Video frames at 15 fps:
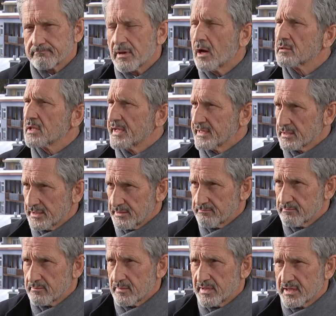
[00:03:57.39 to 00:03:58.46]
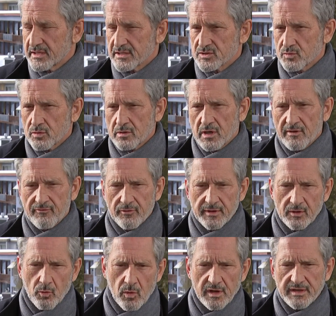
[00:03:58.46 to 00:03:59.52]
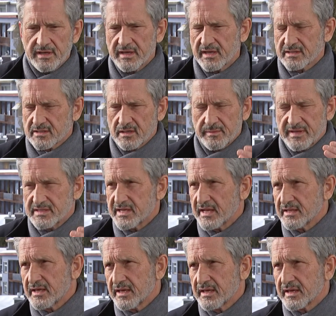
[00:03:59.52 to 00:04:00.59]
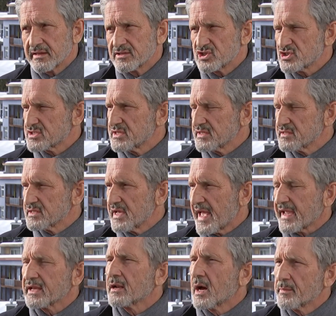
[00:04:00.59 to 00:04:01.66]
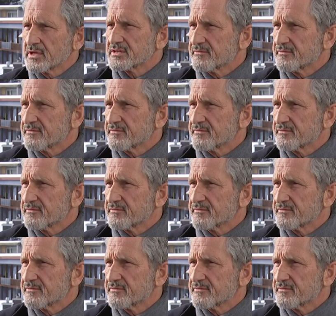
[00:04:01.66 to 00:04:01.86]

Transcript: Unlikely, because we're offering 1 gig, it's going to be 10 gig, and just the economics, the